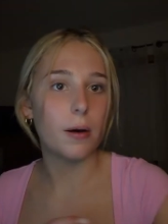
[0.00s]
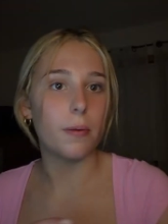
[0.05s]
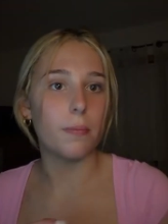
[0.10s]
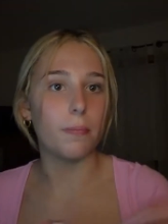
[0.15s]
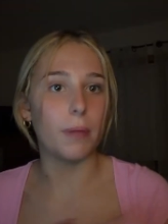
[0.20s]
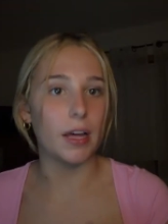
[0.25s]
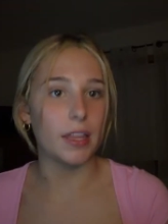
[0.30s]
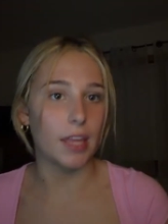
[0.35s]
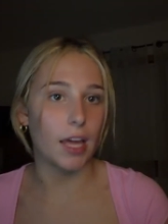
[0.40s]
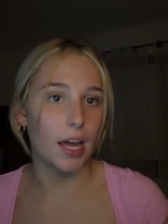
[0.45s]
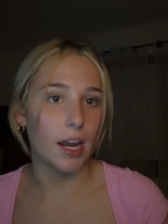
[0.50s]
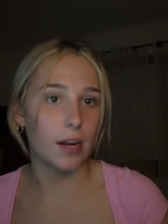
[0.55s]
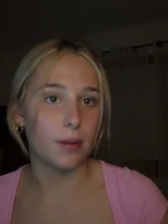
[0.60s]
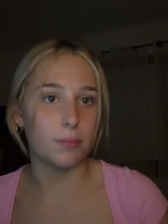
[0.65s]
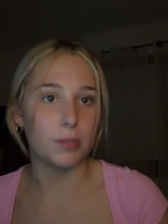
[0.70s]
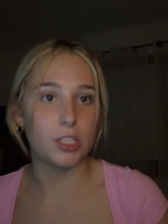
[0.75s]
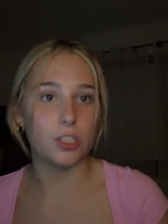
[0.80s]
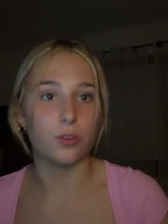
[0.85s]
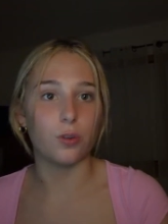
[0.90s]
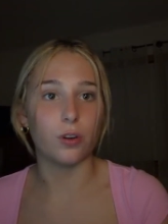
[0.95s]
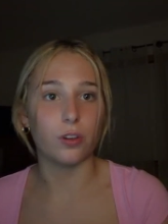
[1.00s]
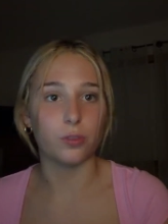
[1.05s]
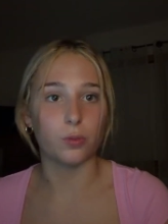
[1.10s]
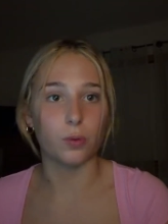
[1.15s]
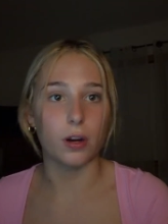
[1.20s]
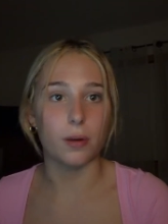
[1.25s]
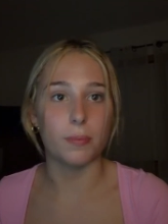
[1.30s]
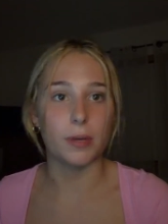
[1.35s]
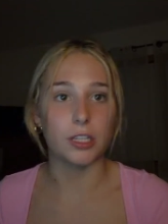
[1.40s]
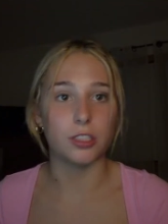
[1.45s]
By that I mean you always
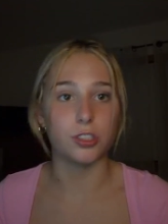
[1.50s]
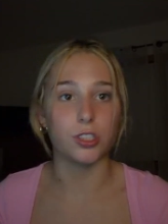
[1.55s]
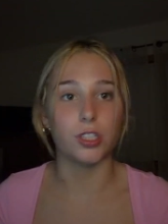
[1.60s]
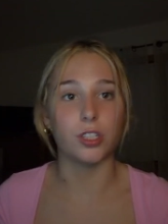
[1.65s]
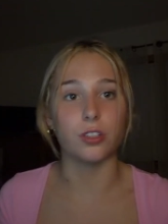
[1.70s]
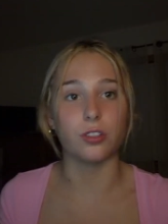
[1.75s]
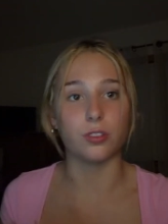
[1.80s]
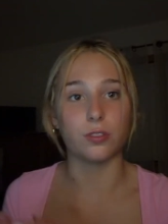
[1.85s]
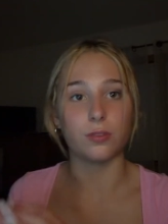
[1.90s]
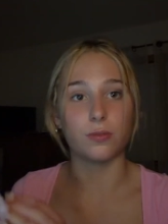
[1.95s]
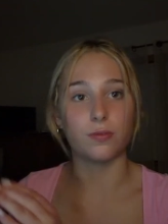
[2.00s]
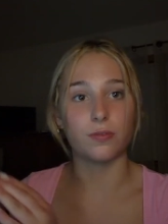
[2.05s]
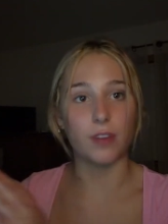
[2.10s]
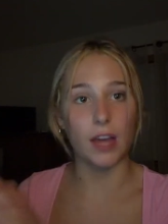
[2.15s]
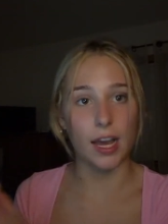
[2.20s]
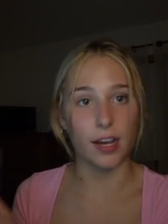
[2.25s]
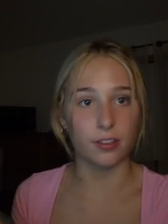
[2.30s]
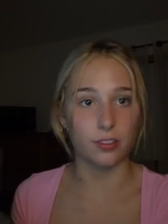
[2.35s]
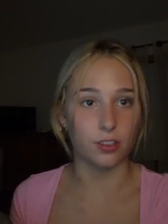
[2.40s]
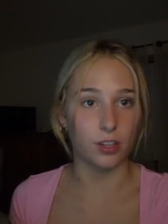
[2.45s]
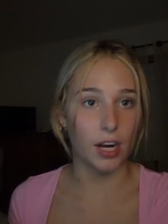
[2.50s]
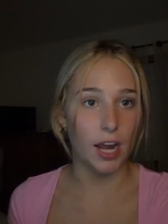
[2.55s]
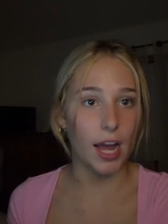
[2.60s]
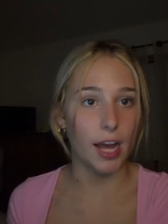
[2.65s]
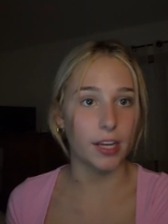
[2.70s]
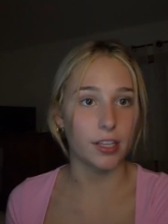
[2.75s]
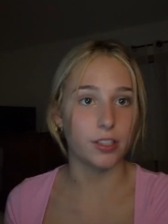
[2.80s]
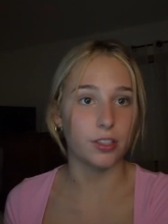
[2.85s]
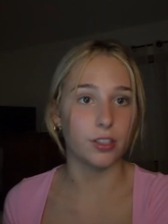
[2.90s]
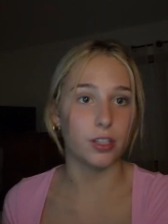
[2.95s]
want to make sure your facts are
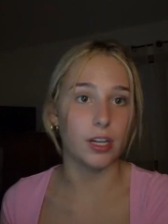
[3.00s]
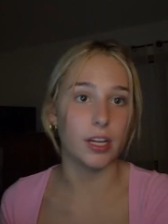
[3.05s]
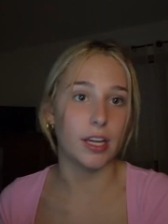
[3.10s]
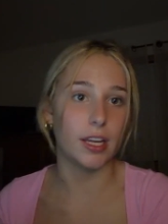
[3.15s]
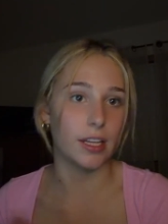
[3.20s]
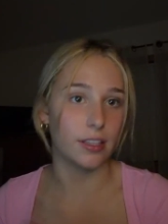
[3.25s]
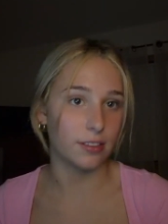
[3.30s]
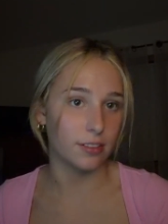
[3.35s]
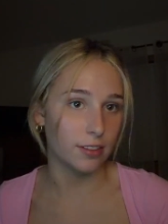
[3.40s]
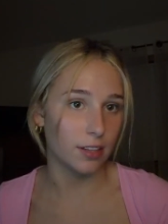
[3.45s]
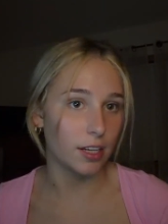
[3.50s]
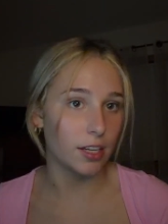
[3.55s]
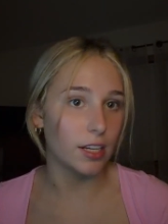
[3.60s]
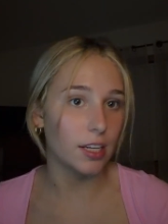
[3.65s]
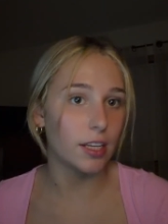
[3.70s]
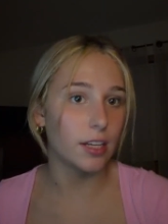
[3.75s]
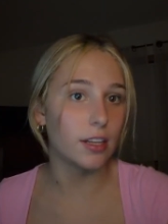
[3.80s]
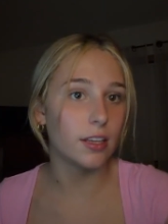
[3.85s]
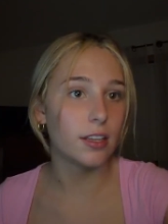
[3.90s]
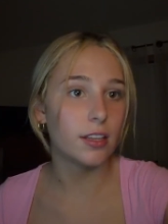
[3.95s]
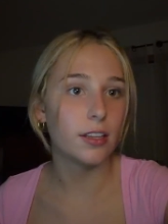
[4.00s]
accurate and cited.